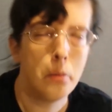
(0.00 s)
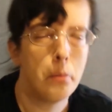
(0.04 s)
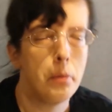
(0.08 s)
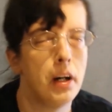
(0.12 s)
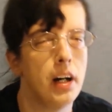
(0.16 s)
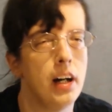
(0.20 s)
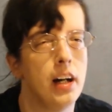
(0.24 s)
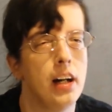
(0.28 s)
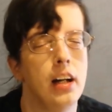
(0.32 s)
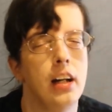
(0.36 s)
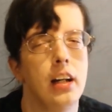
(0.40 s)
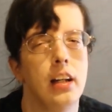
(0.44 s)

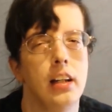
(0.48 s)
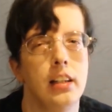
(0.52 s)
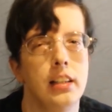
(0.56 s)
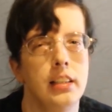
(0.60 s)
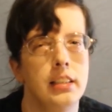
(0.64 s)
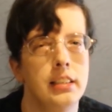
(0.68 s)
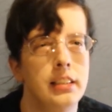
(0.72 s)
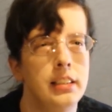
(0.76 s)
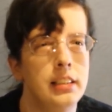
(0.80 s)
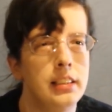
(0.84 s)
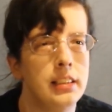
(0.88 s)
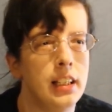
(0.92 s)
But
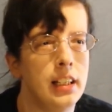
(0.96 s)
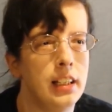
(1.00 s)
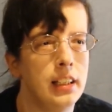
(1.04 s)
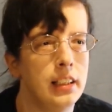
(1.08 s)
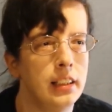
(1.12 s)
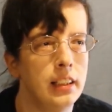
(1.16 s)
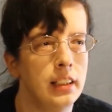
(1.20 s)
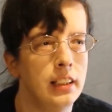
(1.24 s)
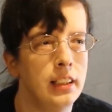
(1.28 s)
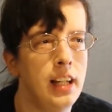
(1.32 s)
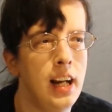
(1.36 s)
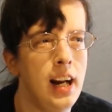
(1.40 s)
it's just
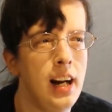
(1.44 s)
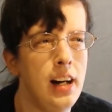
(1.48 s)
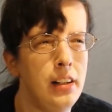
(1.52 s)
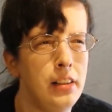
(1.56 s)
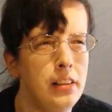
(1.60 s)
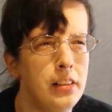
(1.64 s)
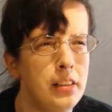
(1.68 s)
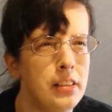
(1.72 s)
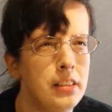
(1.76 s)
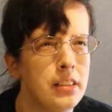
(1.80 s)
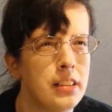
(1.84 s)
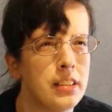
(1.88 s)
like the
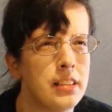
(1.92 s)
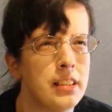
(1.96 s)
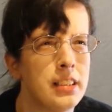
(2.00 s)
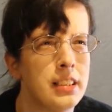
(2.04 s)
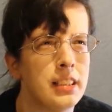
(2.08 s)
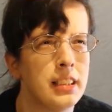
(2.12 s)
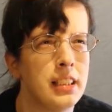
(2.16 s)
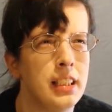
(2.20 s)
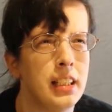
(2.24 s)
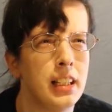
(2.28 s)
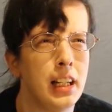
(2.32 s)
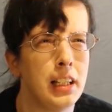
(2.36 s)
characters are
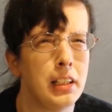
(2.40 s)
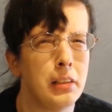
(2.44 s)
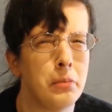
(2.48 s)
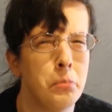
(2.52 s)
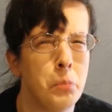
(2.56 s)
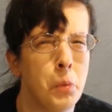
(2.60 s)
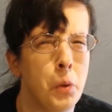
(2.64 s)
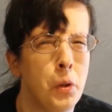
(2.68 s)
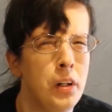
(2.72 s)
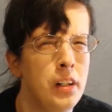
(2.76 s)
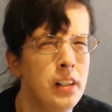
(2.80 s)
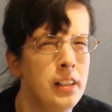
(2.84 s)
just getting like
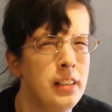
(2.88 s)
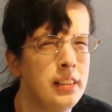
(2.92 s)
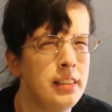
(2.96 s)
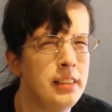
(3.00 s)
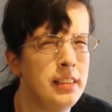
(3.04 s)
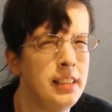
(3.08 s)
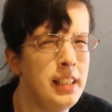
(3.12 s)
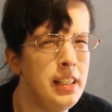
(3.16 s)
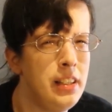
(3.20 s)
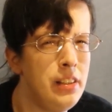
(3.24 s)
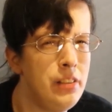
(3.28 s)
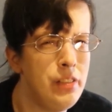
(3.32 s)
more
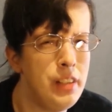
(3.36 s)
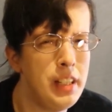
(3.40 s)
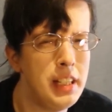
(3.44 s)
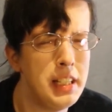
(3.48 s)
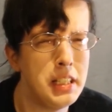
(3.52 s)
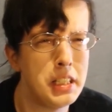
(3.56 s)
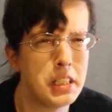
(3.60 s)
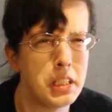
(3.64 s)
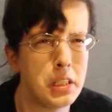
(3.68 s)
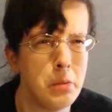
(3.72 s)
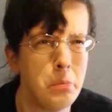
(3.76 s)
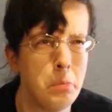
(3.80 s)

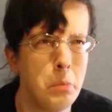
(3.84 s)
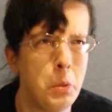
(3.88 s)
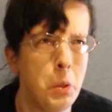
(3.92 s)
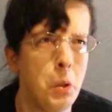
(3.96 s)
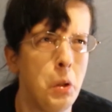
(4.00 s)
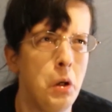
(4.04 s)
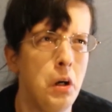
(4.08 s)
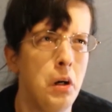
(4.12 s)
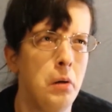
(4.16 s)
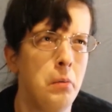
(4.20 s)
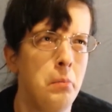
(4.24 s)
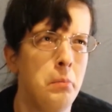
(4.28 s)
devious and
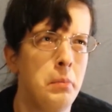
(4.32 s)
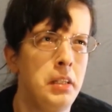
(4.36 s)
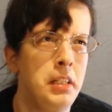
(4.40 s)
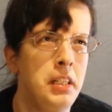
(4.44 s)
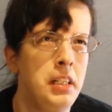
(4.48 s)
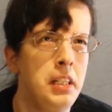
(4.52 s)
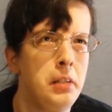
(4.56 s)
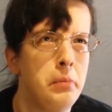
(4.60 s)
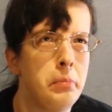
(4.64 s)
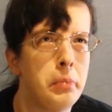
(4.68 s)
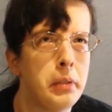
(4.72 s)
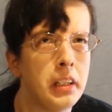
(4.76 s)
more
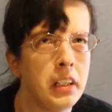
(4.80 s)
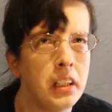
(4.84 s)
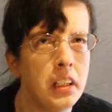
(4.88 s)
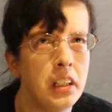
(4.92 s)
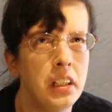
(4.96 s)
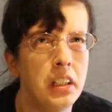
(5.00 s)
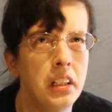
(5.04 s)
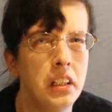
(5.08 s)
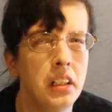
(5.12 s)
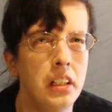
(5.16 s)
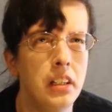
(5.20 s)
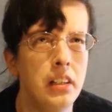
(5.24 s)

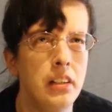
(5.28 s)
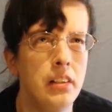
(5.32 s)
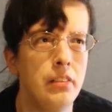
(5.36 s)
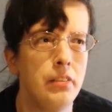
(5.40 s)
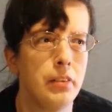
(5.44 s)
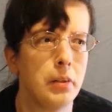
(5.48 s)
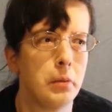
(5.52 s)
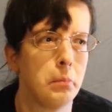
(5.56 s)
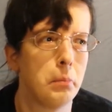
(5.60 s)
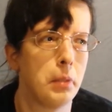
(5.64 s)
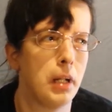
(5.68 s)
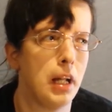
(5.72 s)

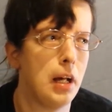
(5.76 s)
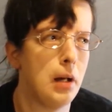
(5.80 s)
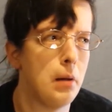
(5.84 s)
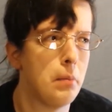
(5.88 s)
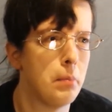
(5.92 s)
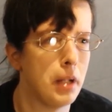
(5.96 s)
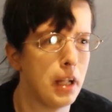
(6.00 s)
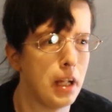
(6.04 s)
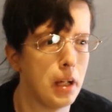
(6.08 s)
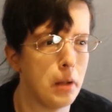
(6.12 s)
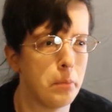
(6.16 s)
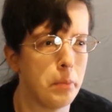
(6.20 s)
manipulative and blah
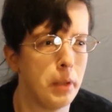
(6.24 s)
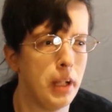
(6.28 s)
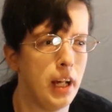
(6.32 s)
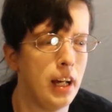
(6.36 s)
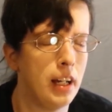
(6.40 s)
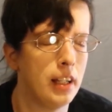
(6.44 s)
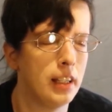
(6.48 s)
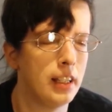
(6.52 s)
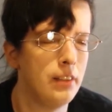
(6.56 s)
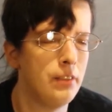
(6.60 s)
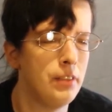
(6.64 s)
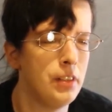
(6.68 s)
blah
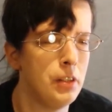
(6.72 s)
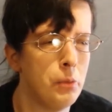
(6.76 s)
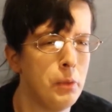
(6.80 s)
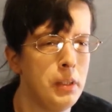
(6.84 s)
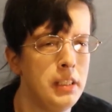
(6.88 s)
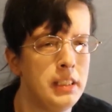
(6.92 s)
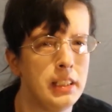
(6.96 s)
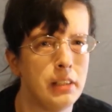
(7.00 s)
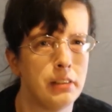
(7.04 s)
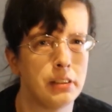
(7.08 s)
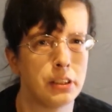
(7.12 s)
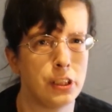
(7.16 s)
blah. Even the
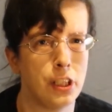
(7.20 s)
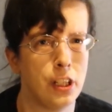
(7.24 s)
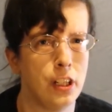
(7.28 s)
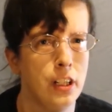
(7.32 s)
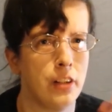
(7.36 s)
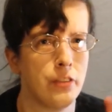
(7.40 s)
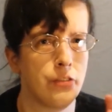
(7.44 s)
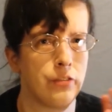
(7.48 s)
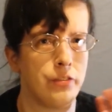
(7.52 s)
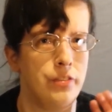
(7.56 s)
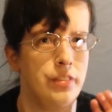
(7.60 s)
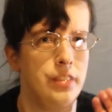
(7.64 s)
ones that
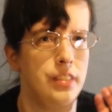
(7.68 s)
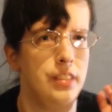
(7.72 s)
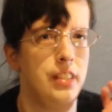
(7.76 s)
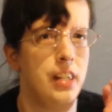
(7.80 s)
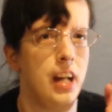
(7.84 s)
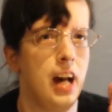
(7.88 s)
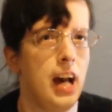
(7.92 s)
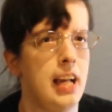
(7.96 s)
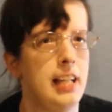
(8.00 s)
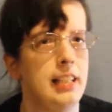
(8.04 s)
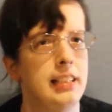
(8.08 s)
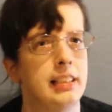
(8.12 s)
started off
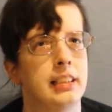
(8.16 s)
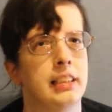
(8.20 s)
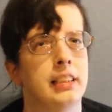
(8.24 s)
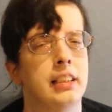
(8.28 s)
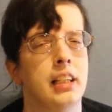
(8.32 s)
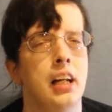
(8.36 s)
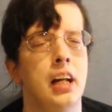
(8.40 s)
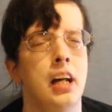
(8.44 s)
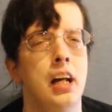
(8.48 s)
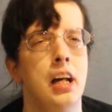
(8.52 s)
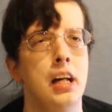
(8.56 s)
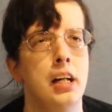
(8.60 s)

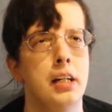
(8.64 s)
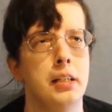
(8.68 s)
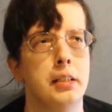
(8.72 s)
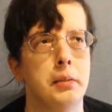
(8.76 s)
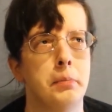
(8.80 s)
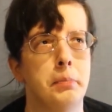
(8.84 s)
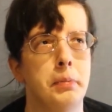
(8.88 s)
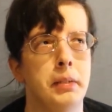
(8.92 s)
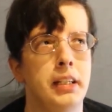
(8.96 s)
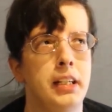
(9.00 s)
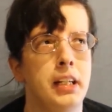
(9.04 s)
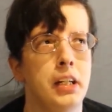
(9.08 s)
nice
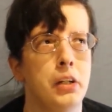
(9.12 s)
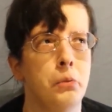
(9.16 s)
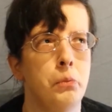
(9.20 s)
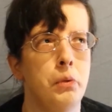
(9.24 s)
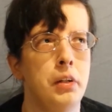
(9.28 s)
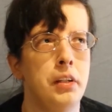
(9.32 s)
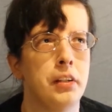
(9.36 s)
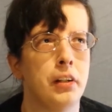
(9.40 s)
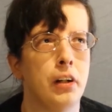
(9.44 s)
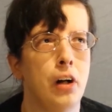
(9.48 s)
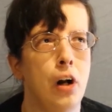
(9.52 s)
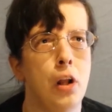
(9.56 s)
to begin
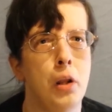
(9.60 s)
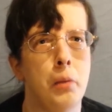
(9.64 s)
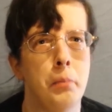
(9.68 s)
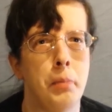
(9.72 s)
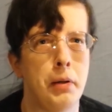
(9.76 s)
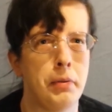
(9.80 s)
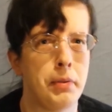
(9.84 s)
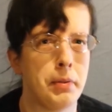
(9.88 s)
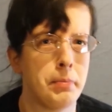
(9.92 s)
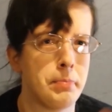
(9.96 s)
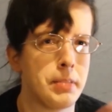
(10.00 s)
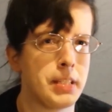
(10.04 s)
with are all
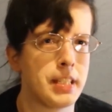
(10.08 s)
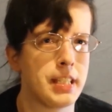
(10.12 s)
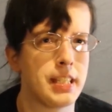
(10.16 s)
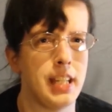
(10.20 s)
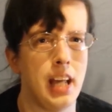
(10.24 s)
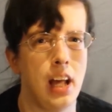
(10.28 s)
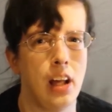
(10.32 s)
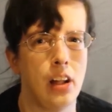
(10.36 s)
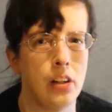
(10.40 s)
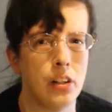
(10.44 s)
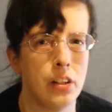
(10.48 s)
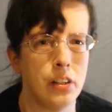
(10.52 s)
about
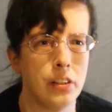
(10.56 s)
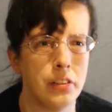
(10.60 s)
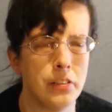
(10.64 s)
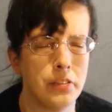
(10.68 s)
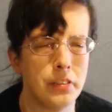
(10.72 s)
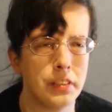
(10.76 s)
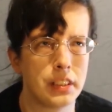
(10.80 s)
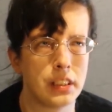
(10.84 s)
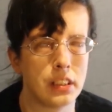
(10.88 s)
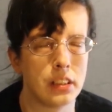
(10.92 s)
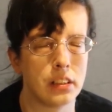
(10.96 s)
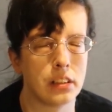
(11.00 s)

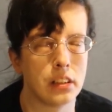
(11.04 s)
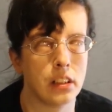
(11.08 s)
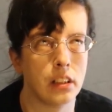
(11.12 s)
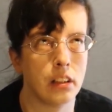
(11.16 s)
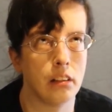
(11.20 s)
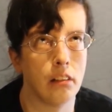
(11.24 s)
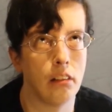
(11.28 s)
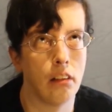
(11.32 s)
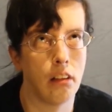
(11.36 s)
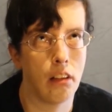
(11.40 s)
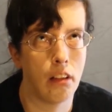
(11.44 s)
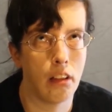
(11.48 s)
themselves and it's
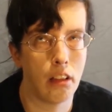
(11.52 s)
like